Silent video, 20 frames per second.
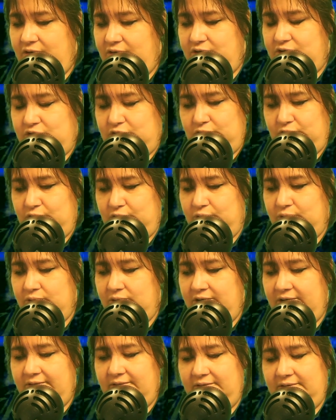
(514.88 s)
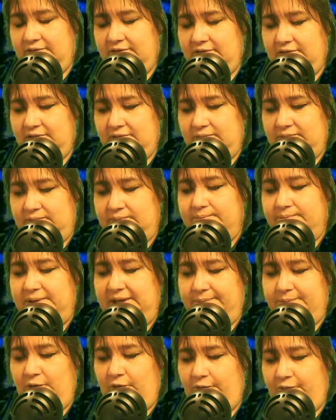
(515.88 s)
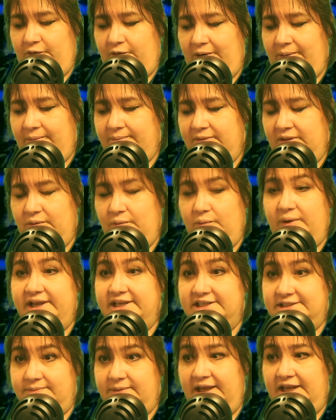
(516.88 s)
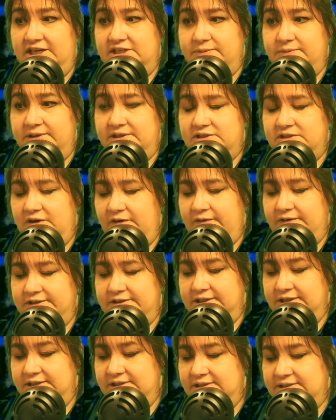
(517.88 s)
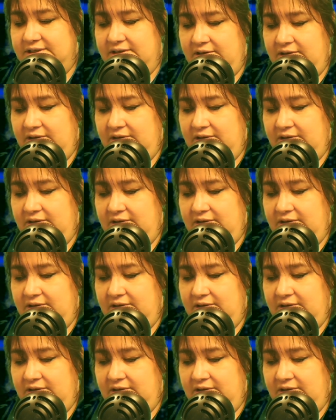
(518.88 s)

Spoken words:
two people from Waste Management Services,